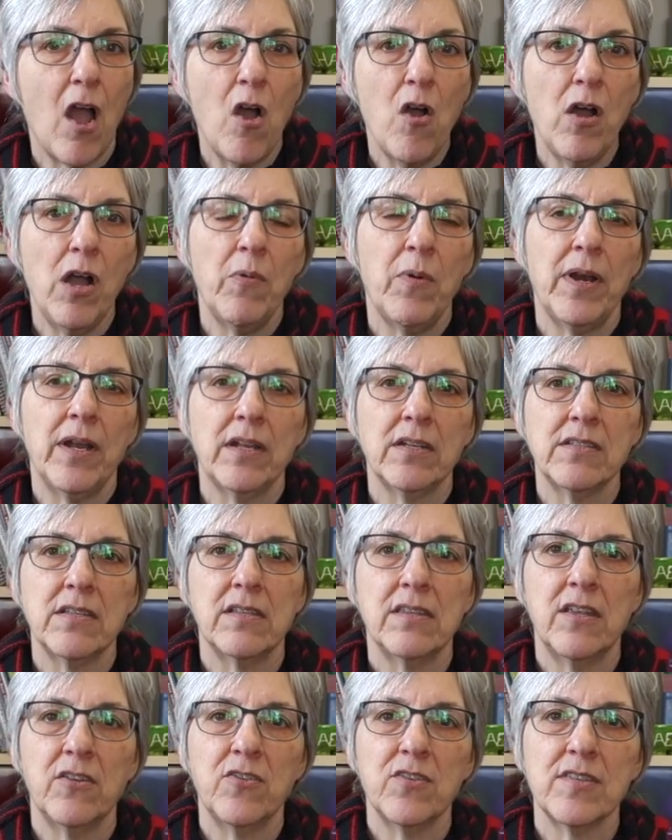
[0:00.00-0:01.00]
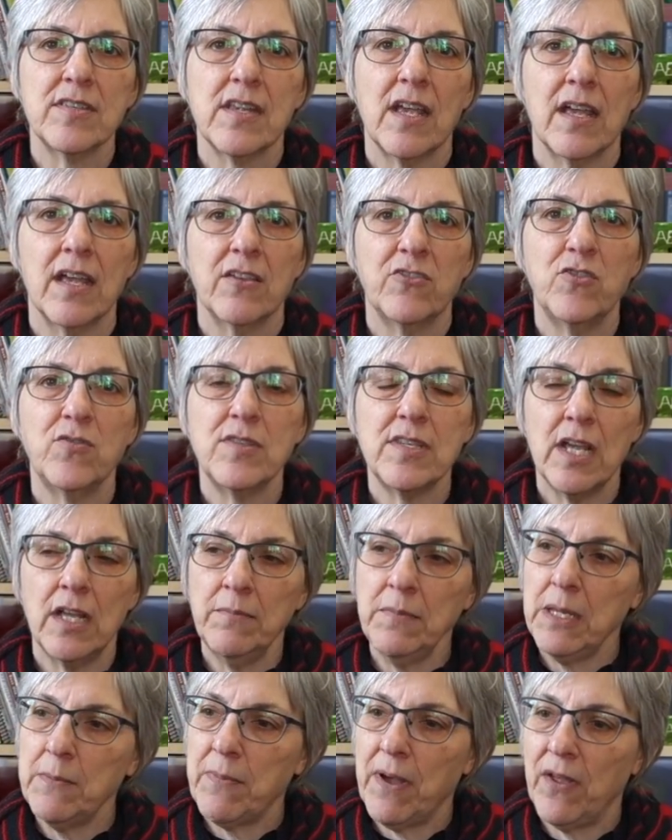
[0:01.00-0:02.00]
oh, I want to. There's she's
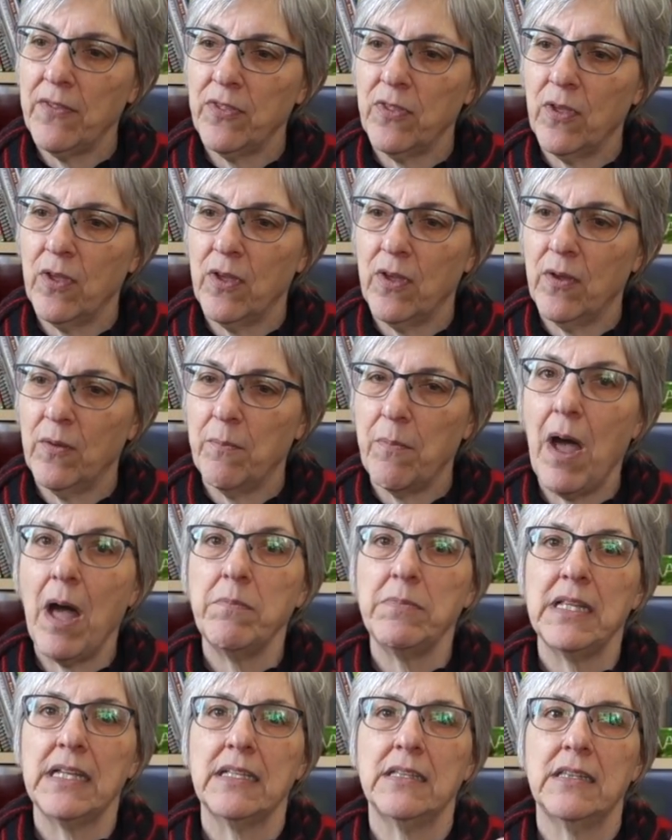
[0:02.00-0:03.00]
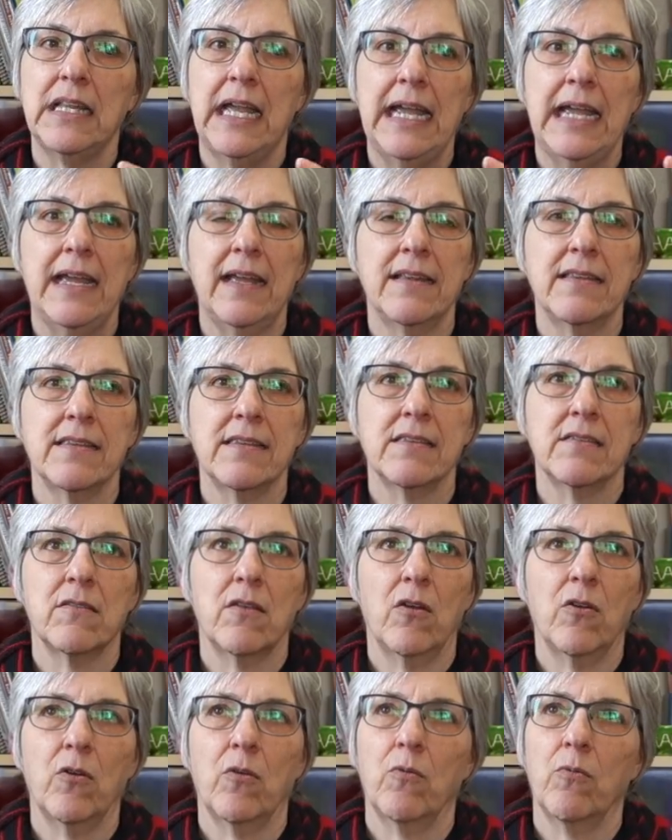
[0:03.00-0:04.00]
telling me about the public land
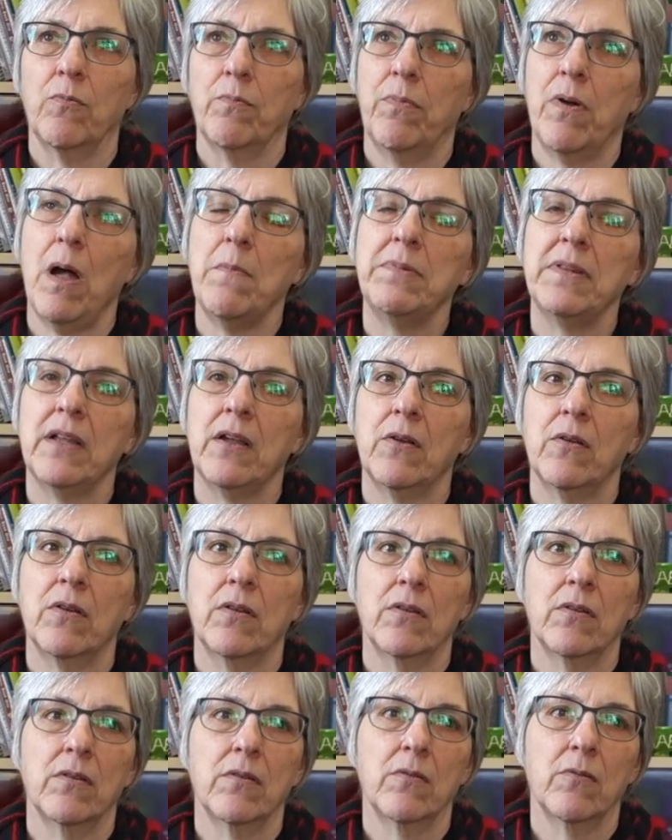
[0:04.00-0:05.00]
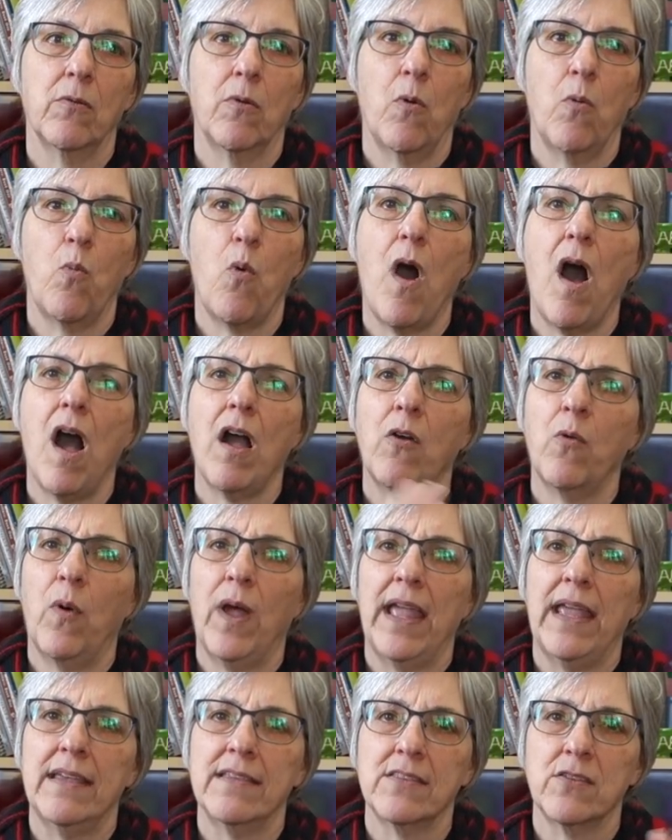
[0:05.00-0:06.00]
or public
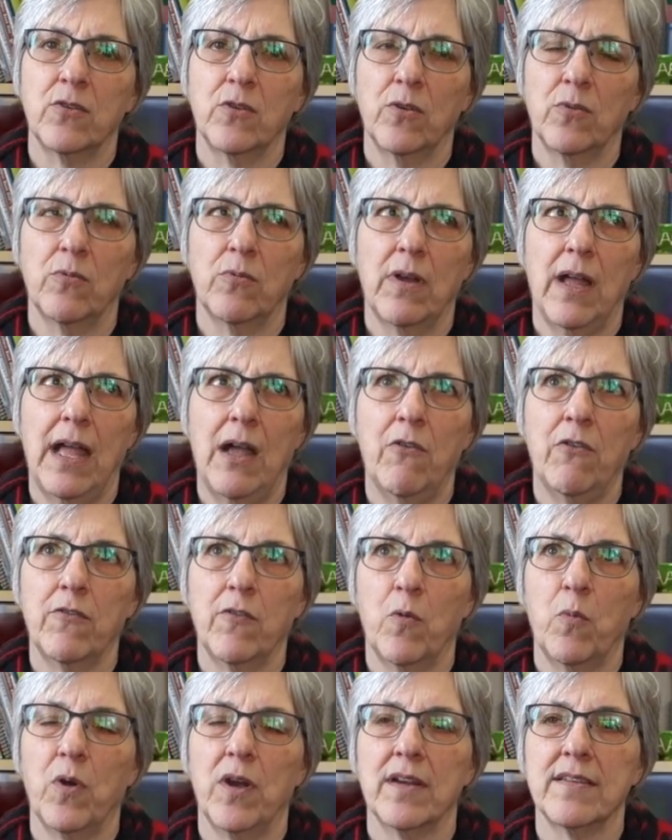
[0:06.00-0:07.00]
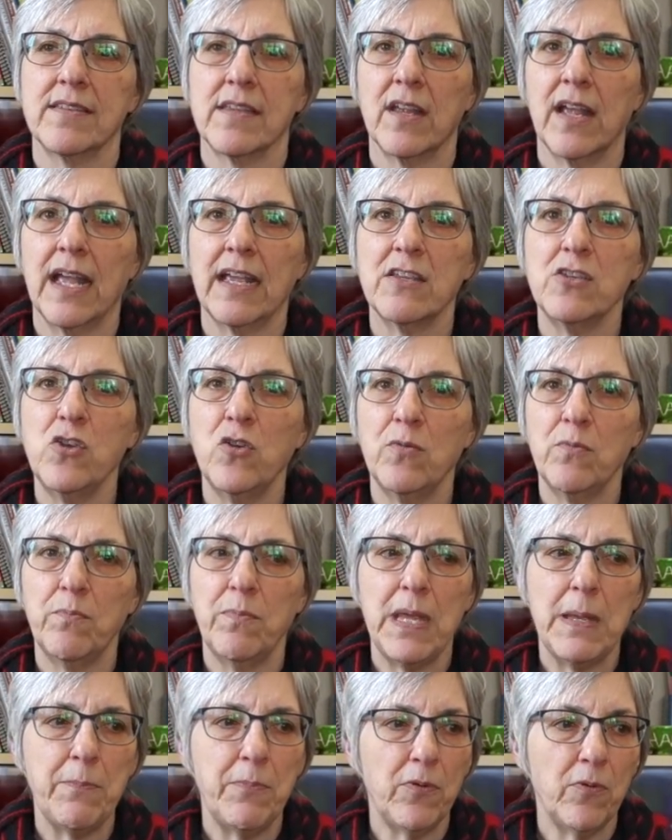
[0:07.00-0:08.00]
walkways or however it works. Like, you,
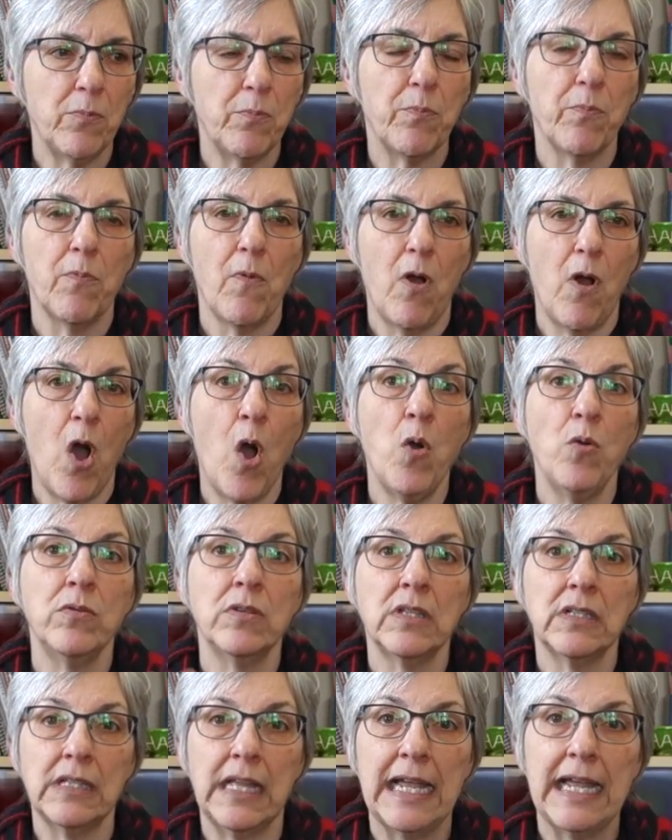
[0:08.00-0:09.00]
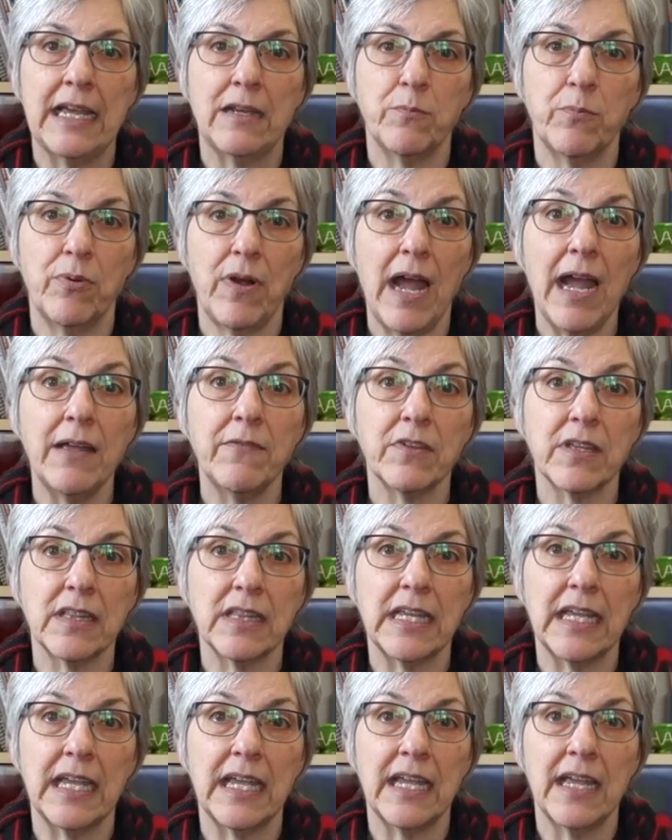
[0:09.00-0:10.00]
people own the land
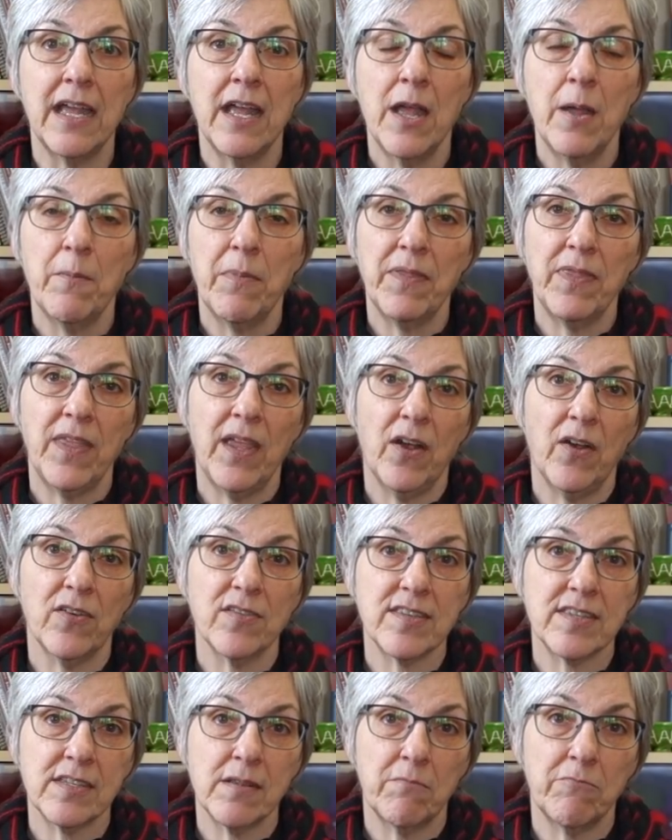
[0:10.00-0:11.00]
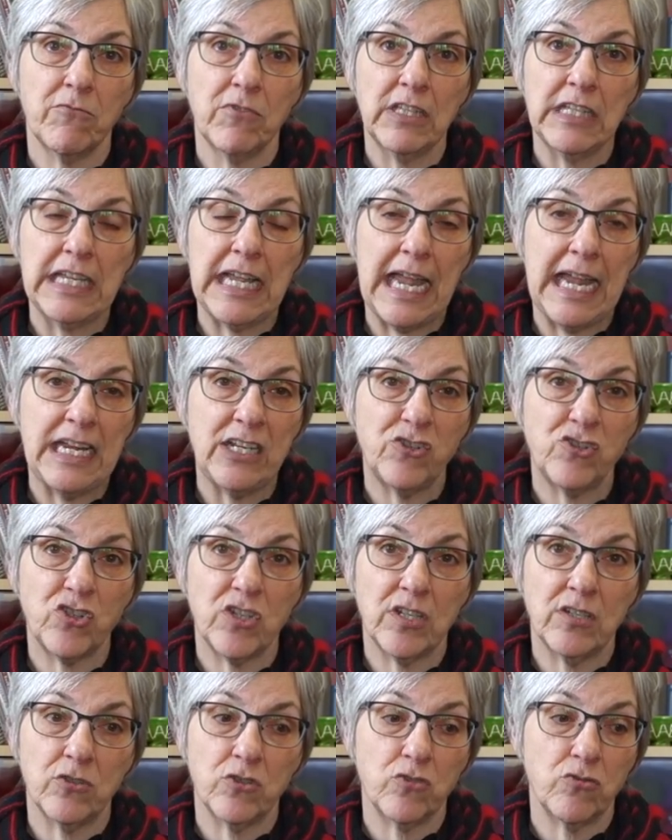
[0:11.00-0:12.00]
privately, but there are some really
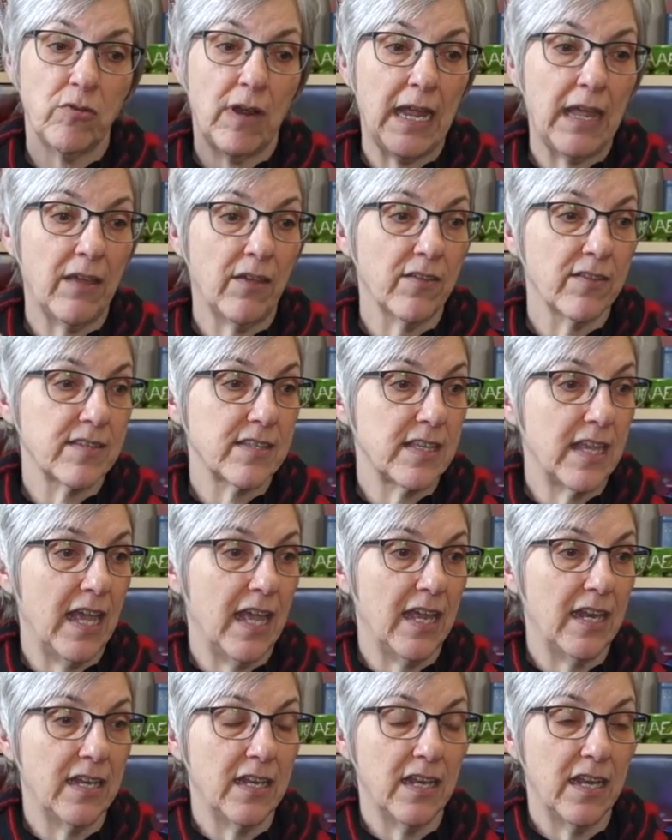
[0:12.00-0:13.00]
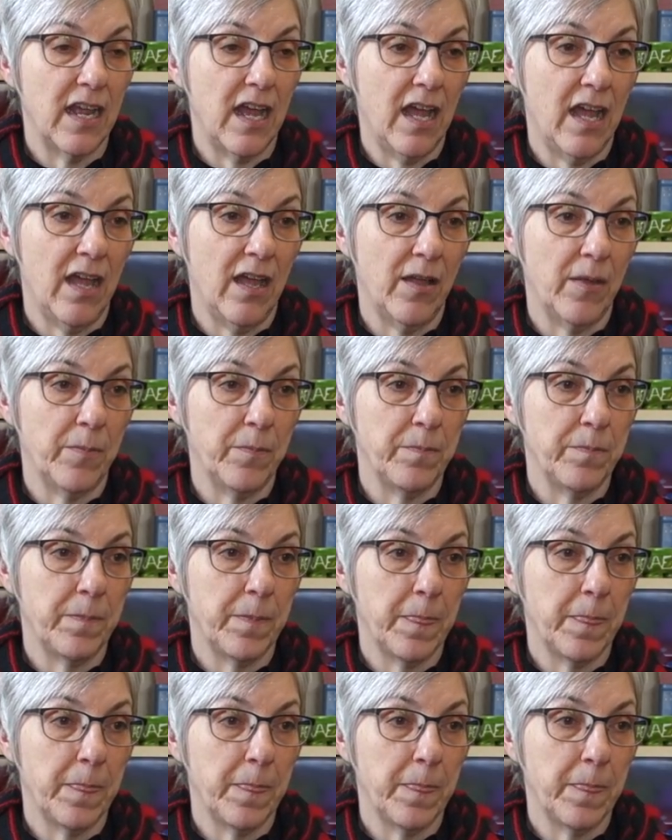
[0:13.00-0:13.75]
ancient trails that have